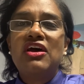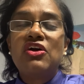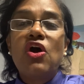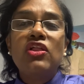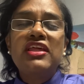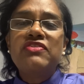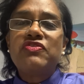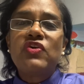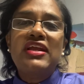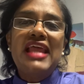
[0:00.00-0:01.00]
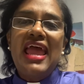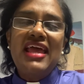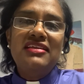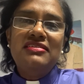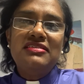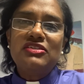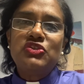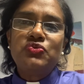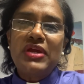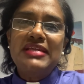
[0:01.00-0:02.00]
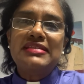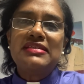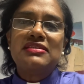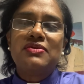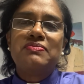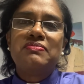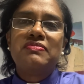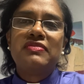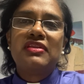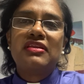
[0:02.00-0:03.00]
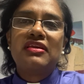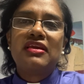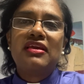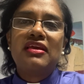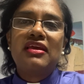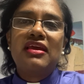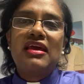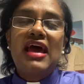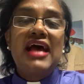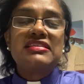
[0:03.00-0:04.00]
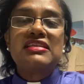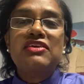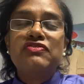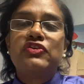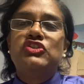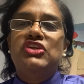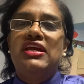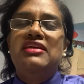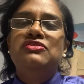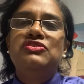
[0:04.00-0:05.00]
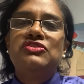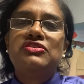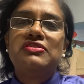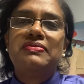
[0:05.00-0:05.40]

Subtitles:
calling for an end to racism, asking for change.